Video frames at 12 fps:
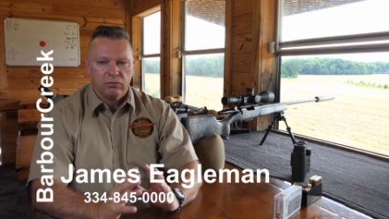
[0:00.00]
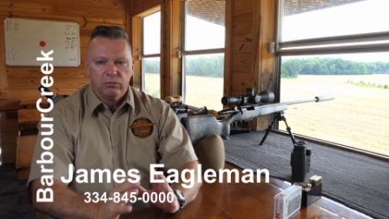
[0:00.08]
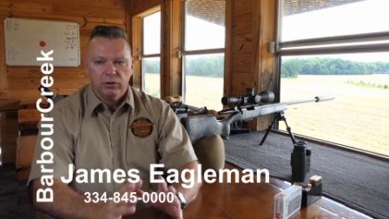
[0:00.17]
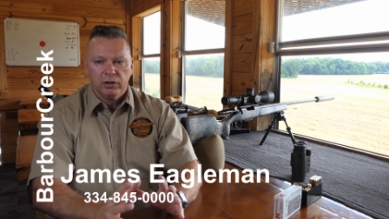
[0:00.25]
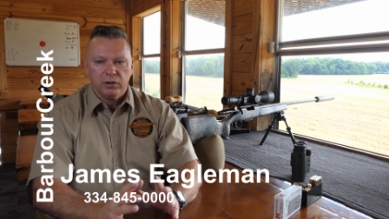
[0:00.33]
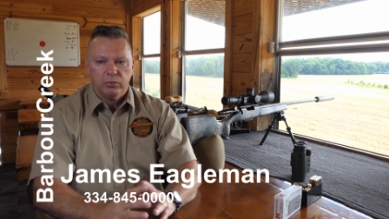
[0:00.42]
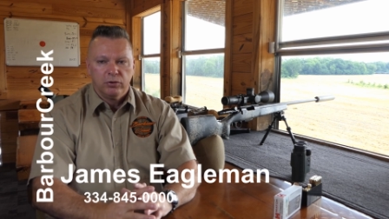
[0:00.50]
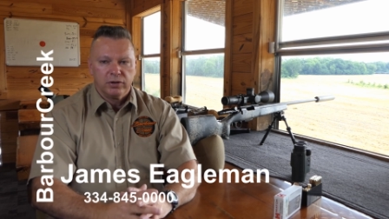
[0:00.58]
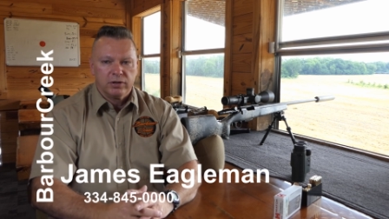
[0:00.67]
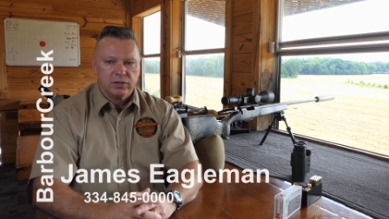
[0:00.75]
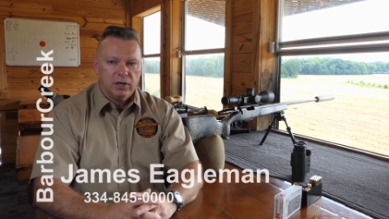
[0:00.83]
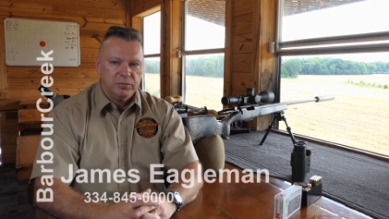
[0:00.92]
a really
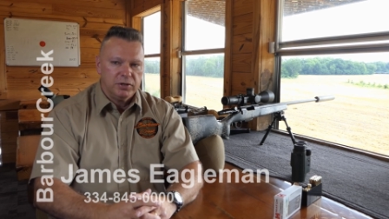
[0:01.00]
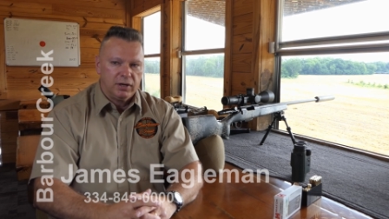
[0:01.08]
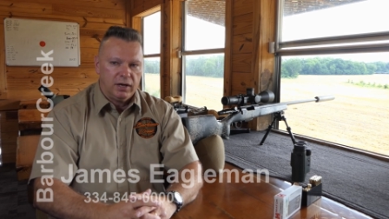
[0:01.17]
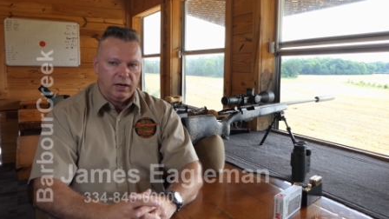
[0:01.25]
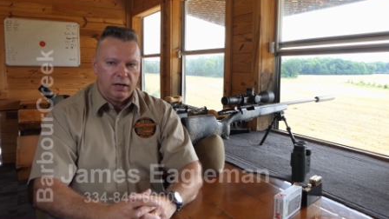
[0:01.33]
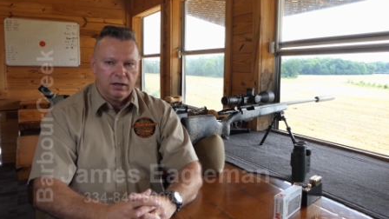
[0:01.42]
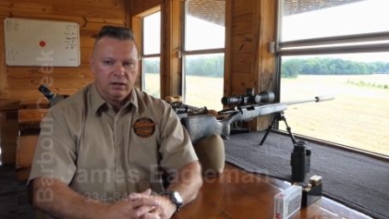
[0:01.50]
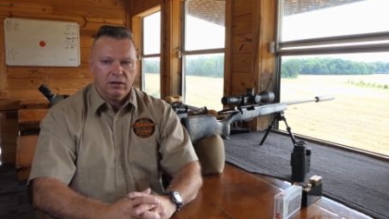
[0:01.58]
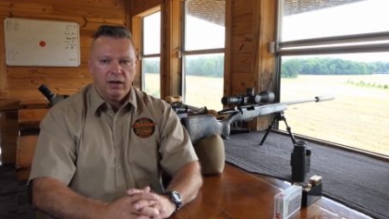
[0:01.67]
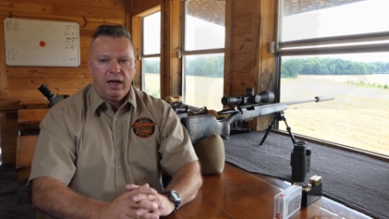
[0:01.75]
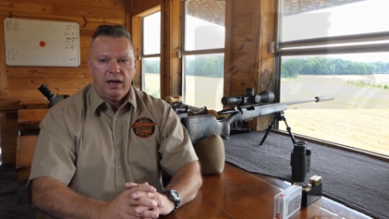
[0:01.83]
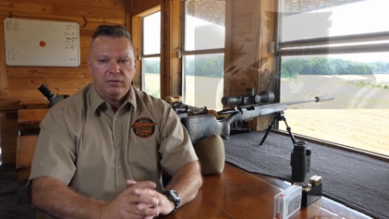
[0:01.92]
important subject in
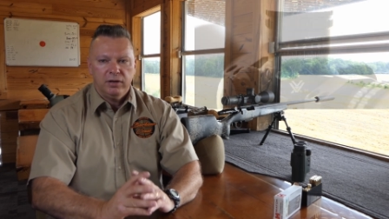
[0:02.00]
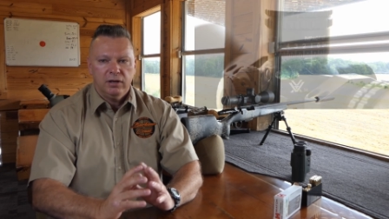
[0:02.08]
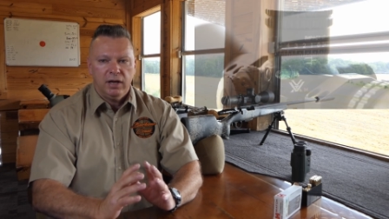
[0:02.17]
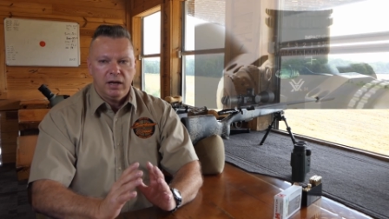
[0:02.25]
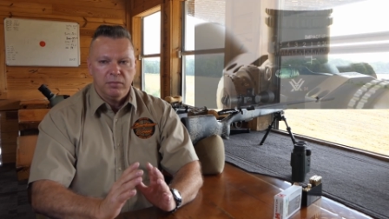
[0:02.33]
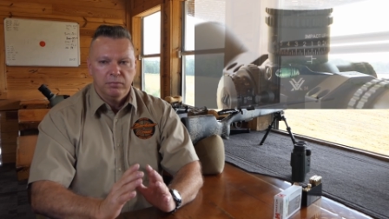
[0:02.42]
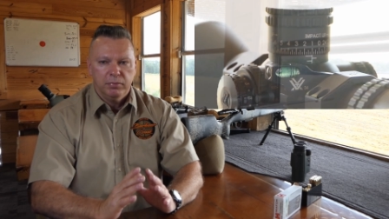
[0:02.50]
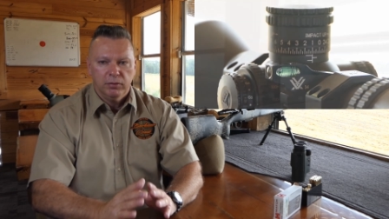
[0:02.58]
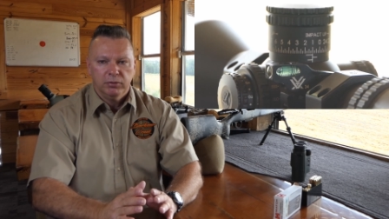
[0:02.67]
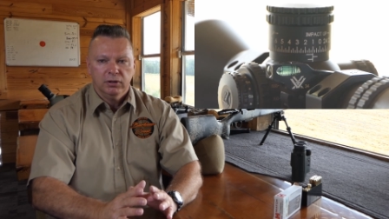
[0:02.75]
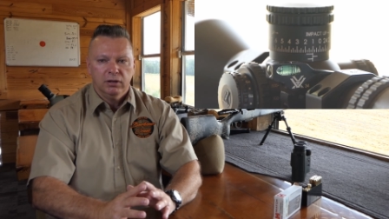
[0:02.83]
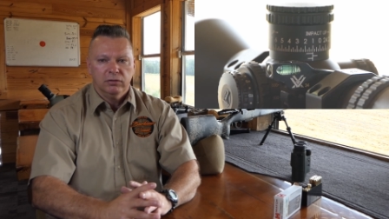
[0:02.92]
having a
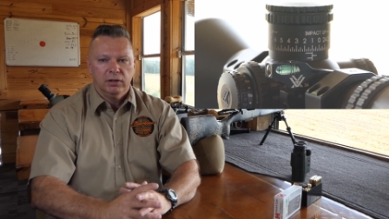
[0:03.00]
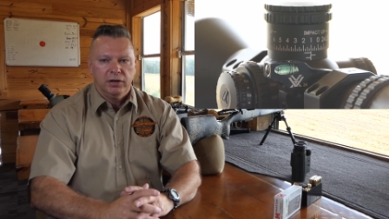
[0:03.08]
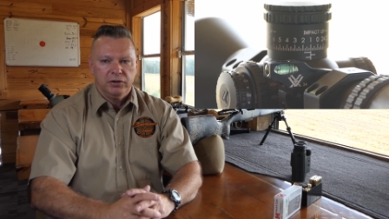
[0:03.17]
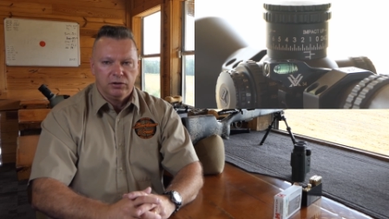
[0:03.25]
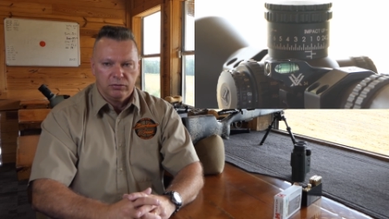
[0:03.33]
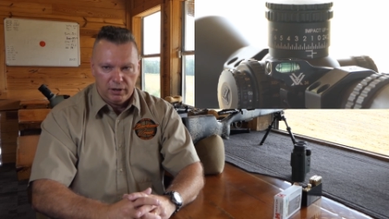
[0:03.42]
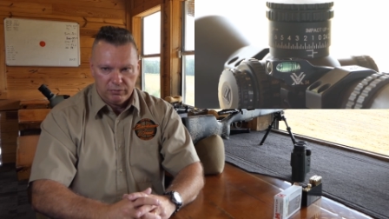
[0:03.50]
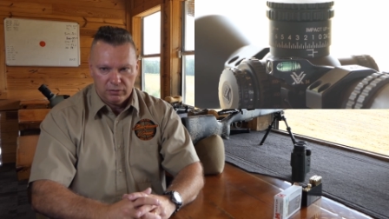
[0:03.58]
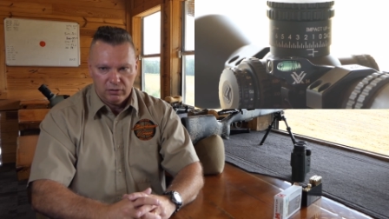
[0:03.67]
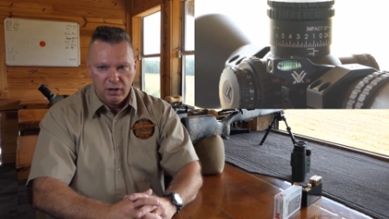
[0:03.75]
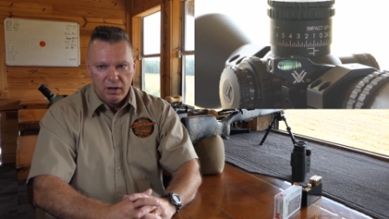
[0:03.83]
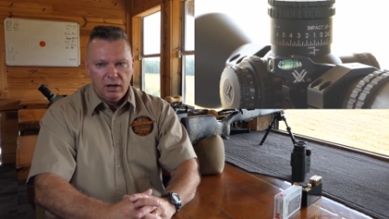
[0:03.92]
bubble level on your
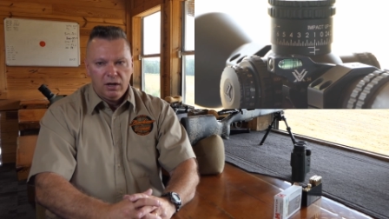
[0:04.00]
rifle.